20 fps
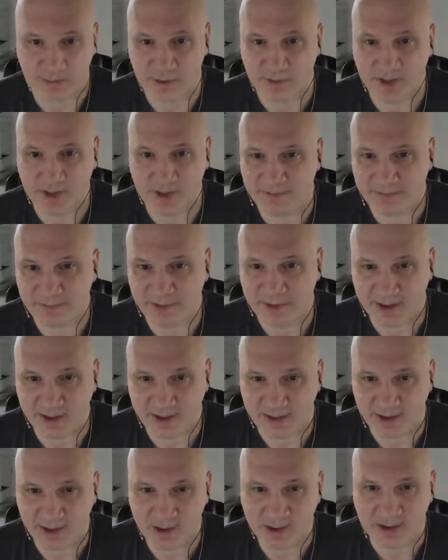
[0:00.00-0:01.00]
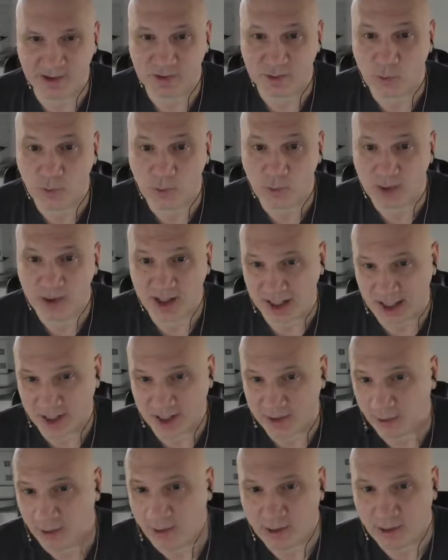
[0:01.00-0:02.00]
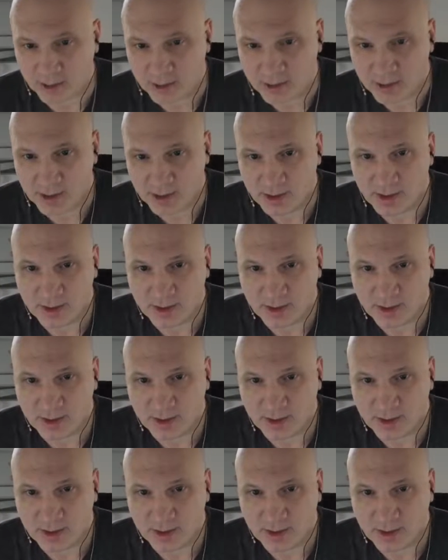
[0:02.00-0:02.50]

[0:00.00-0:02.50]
format for anything else or at all.